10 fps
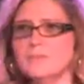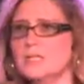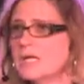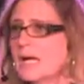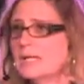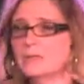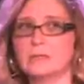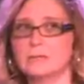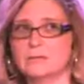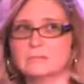
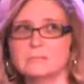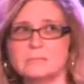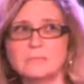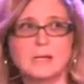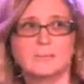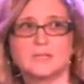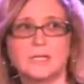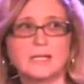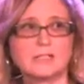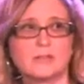Yeah, I'm
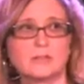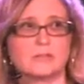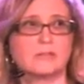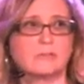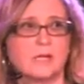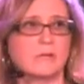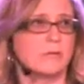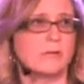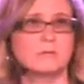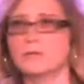trying not to throw, I don't
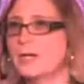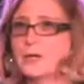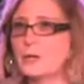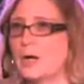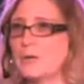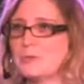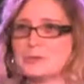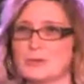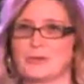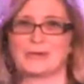know. I don't know how it was
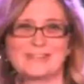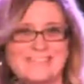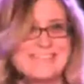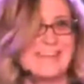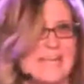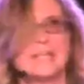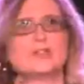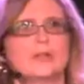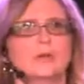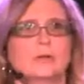stored.
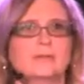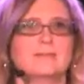Andrew!